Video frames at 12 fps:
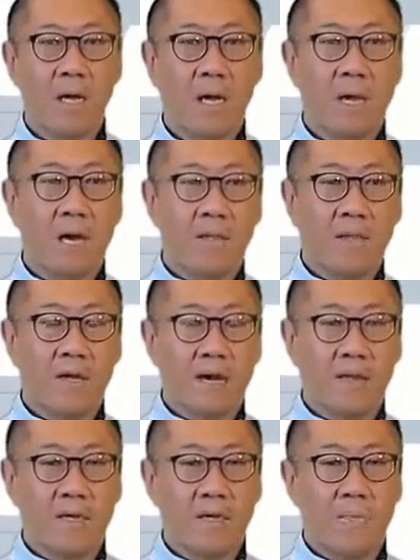The
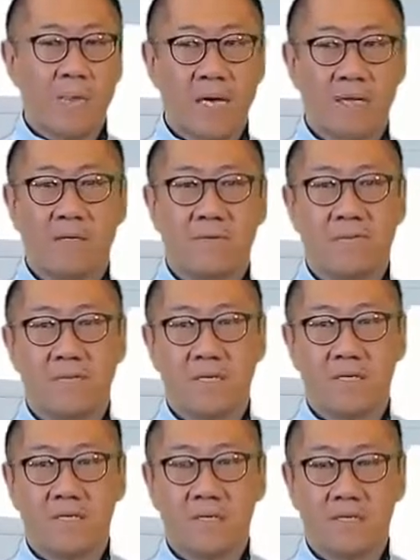other impact obviously
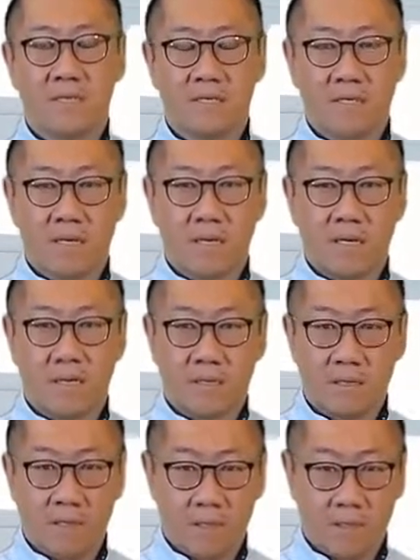is
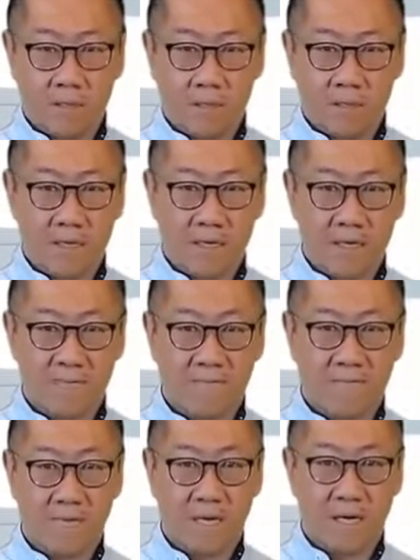the kind of
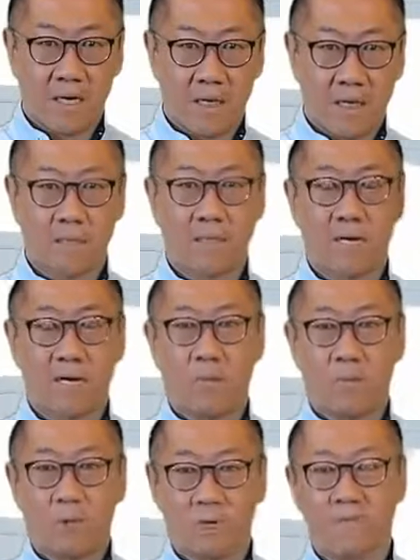
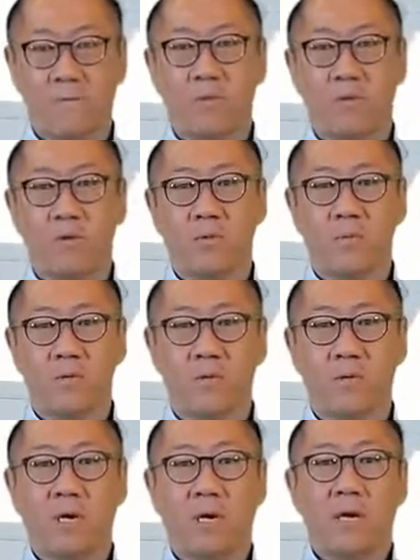lockdown work from home
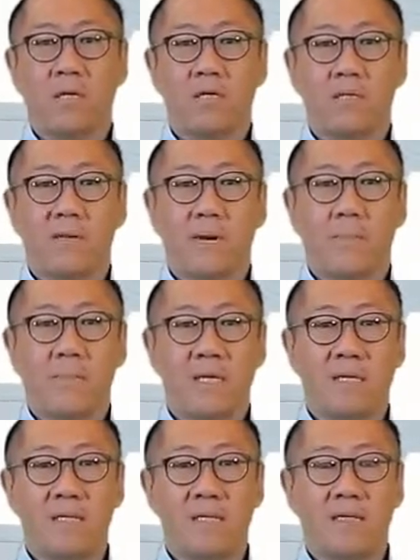mode, so the
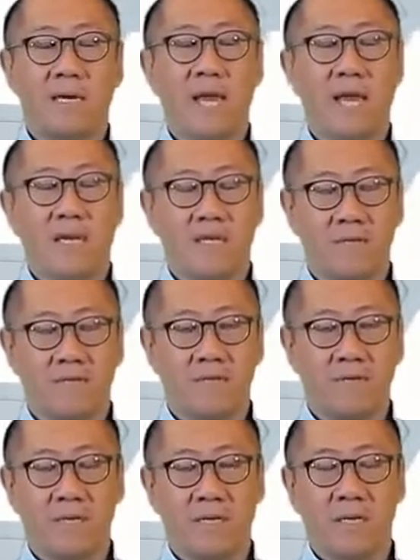ability to
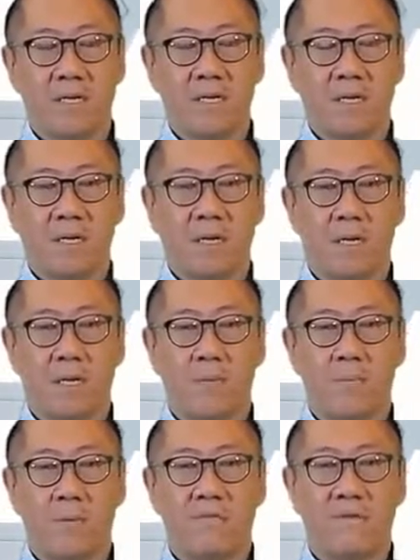actively
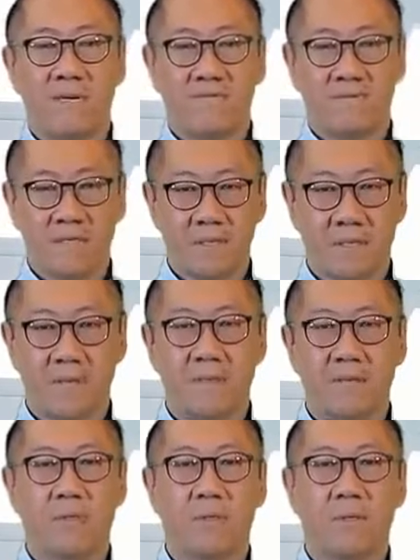provide
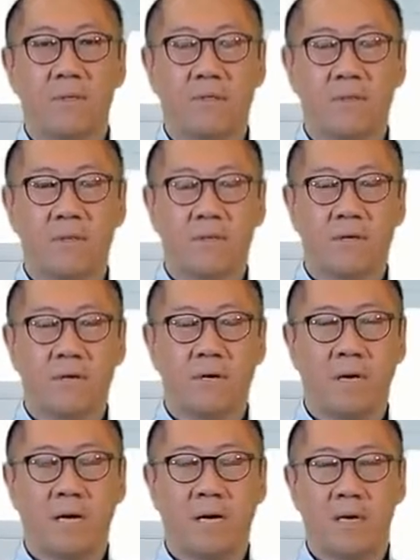physical support
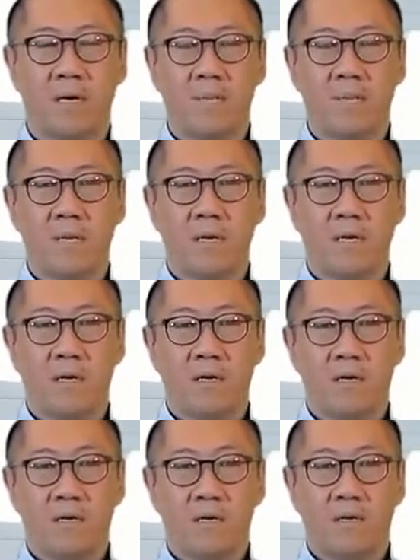
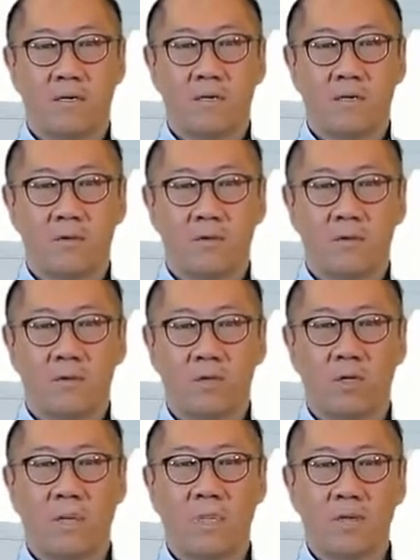to
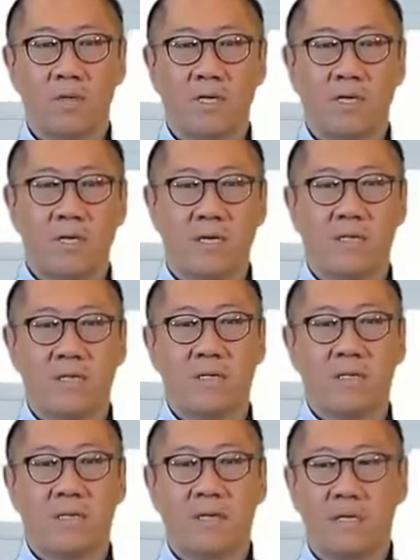
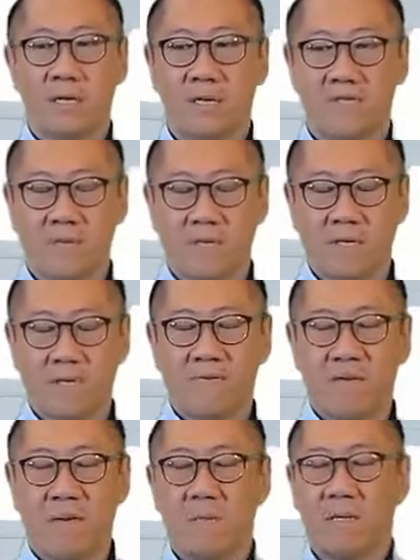communities, deliver on
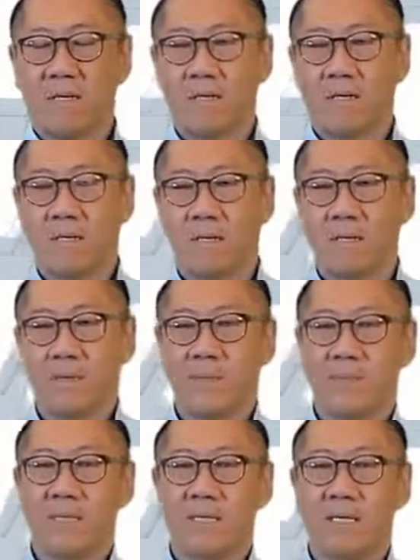environmental
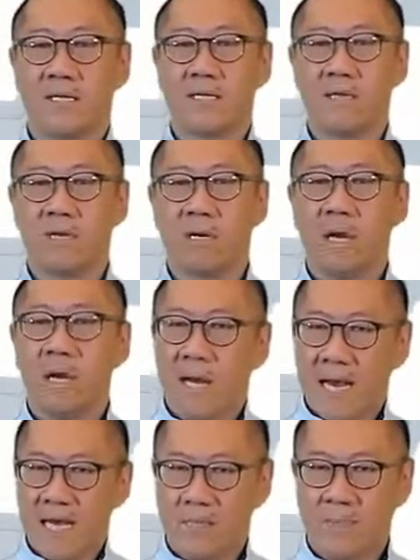commitments, etc.,
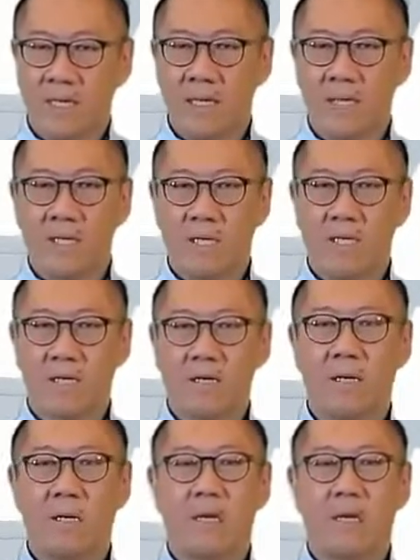has been limited.